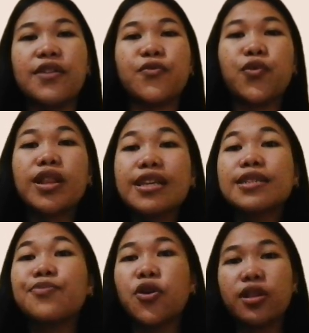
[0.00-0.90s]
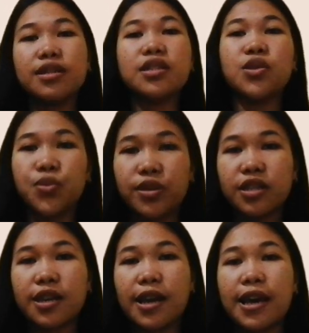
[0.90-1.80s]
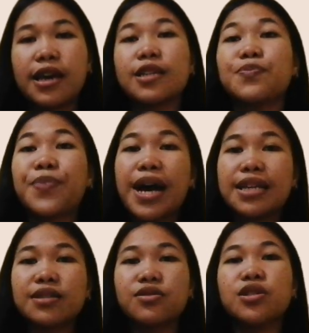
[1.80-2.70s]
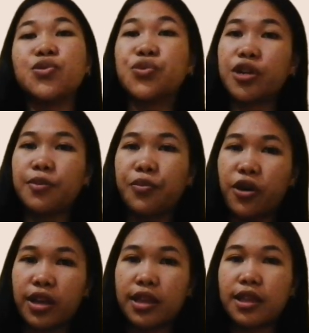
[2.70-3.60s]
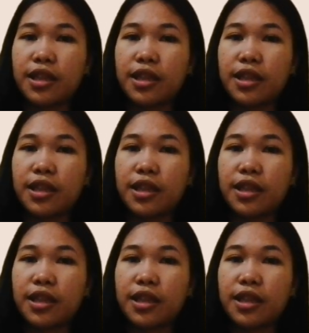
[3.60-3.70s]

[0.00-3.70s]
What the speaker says: If wellness model is used, it passes to the neutral point.